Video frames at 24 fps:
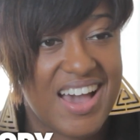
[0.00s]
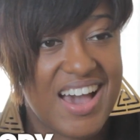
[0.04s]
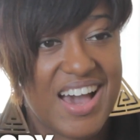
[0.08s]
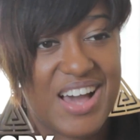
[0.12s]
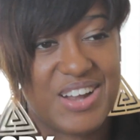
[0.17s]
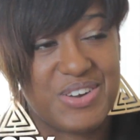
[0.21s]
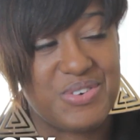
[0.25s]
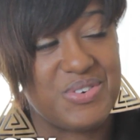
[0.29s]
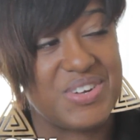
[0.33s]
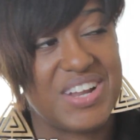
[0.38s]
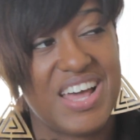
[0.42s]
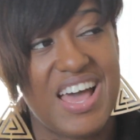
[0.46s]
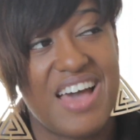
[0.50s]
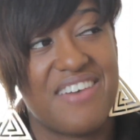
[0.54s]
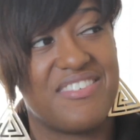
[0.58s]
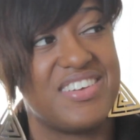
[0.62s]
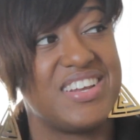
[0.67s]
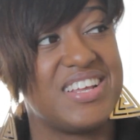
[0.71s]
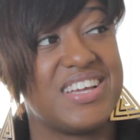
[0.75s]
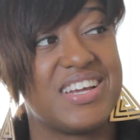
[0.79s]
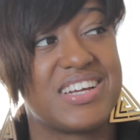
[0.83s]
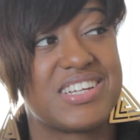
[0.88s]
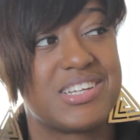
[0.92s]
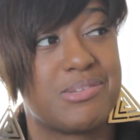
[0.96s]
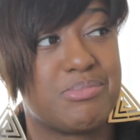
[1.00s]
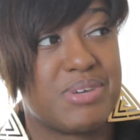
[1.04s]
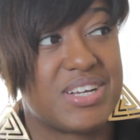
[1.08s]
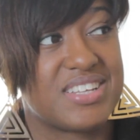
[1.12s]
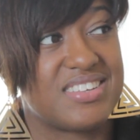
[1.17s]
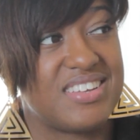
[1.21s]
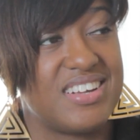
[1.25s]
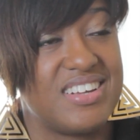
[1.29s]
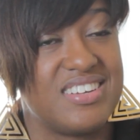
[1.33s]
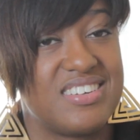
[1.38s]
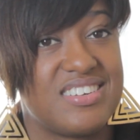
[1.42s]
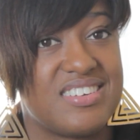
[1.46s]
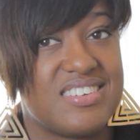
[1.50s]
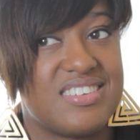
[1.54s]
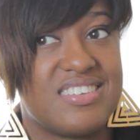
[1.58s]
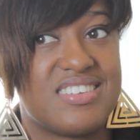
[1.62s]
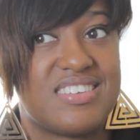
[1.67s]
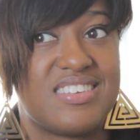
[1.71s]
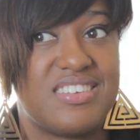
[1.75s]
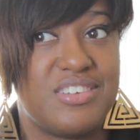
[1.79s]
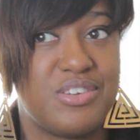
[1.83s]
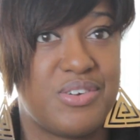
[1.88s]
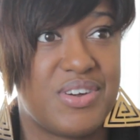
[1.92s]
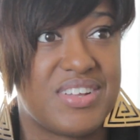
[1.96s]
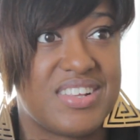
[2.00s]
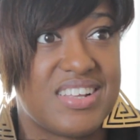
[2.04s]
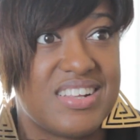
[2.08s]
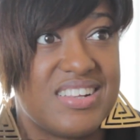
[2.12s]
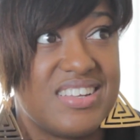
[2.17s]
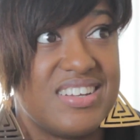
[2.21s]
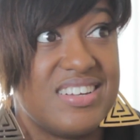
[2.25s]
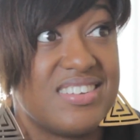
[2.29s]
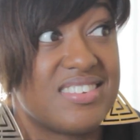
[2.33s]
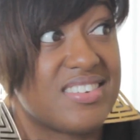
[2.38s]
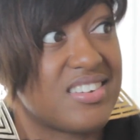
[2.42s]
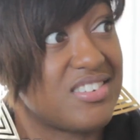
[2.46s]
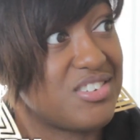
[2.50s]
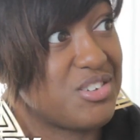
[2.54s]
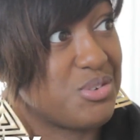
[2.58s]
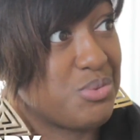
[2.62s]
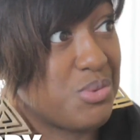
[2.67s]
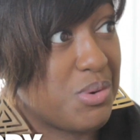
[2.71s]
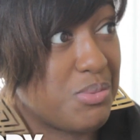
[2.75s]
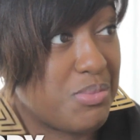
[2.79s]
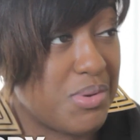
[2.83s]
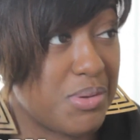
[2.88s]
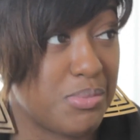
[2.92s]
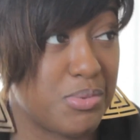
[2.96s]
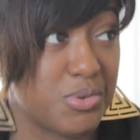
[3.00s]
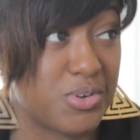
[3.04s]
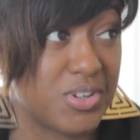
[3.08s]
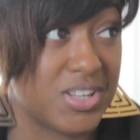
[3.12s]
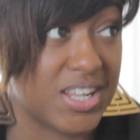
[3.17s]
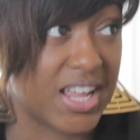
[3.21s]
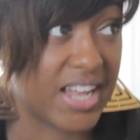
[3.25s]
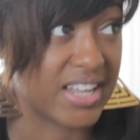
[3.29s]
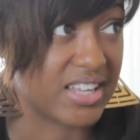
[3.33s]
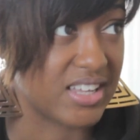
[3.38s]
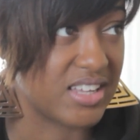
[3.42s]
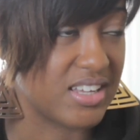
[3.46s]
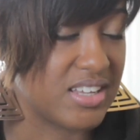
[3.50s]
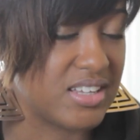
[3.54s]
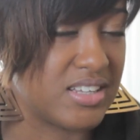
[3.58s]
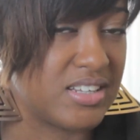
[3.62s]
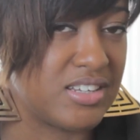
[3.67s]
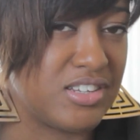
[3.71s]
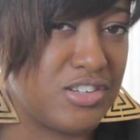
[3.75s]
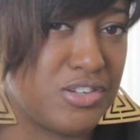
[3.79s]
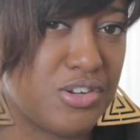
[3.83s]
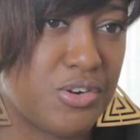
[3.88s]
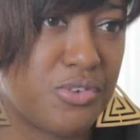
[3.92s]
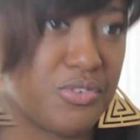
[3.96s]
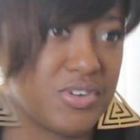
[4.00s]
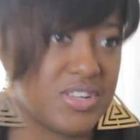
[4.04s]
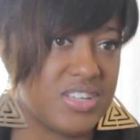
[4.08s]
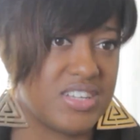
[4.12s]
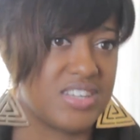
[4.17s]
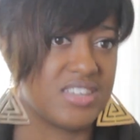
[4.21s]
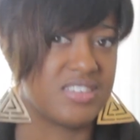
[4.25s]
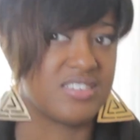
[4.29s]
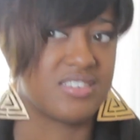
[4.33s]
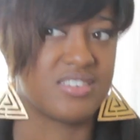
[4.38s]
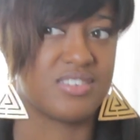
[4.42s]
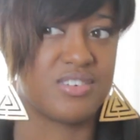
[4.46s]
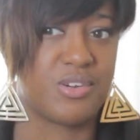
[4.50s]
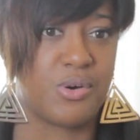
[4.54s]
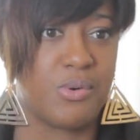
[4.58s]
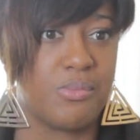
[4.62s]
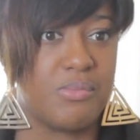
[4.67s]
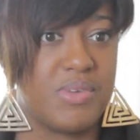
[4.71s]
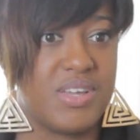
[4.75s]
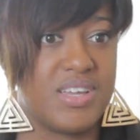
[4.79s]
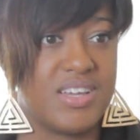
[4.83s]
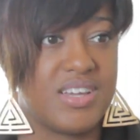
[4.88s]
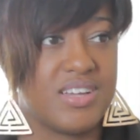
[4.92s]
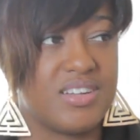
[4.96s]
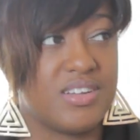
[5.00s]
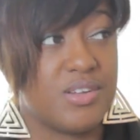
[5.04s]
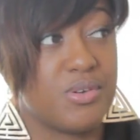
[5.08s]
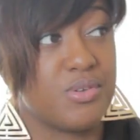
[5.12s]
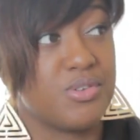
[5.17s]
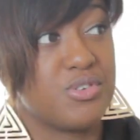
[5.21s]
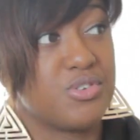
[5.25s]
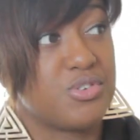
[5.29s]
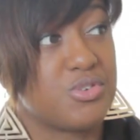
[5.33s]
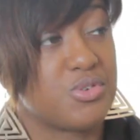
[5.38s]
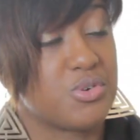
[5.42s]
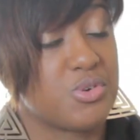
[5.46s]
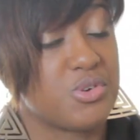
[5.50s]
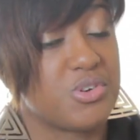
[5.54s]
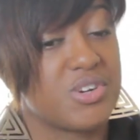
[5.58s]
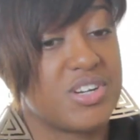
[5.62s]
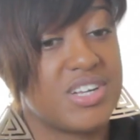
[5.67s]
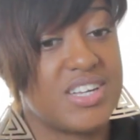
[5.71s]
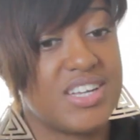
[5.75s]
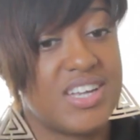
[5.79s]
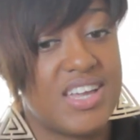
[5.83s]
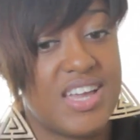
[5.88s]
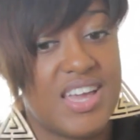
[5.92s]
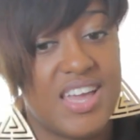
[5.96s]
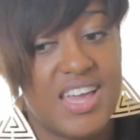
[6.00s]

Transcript: I don't want to have any expectations. You know, at the least, I just want people to like it and, you know, really get to know me and know the story.